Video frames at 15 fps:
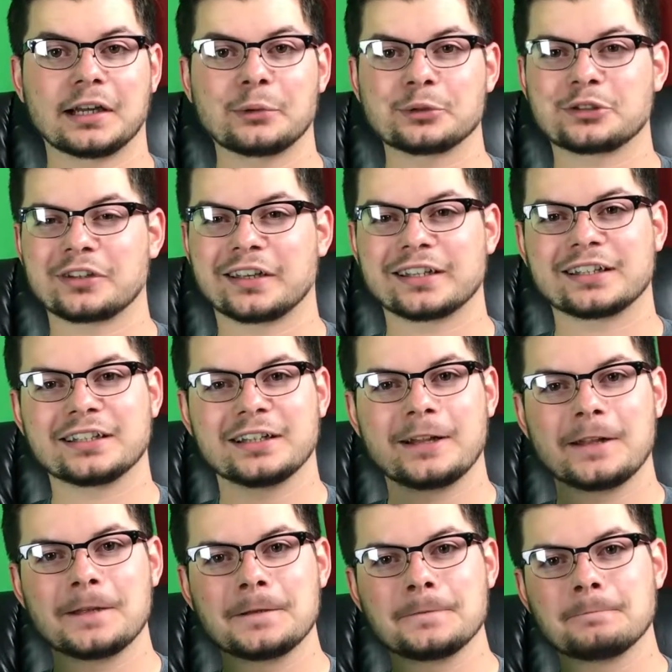I was like,
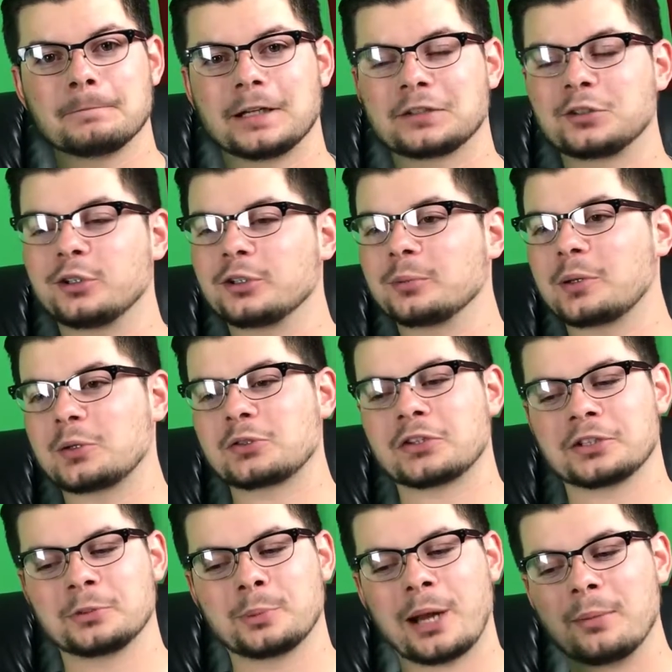I told him I was
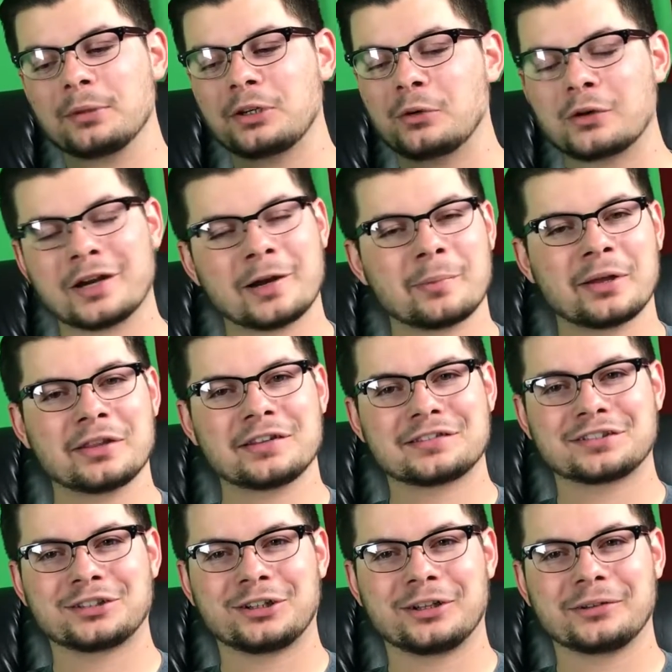like, "You probably don't care about
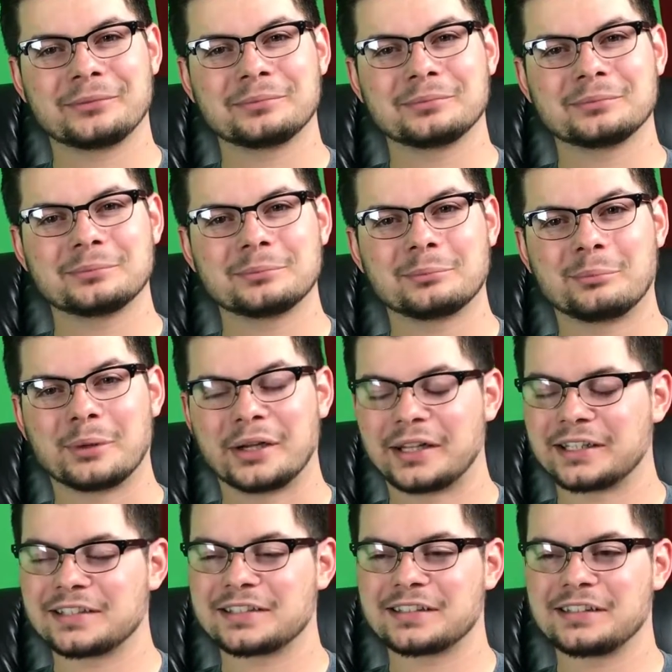this at all,"
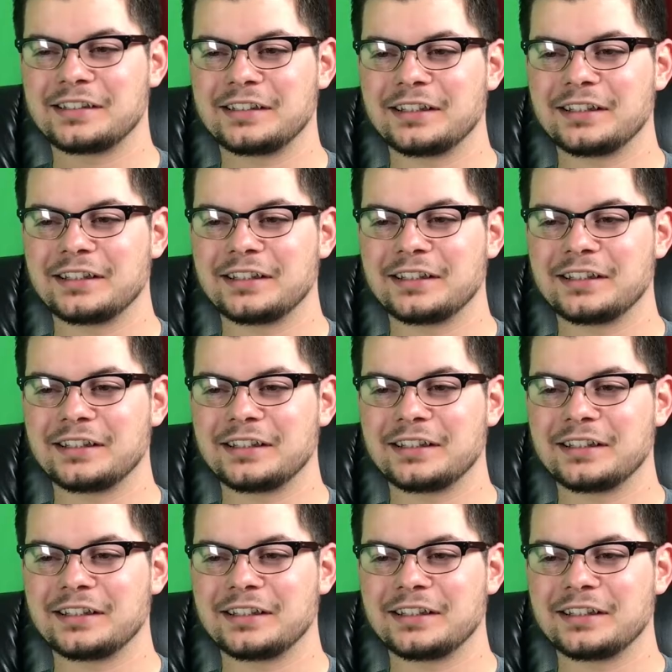but,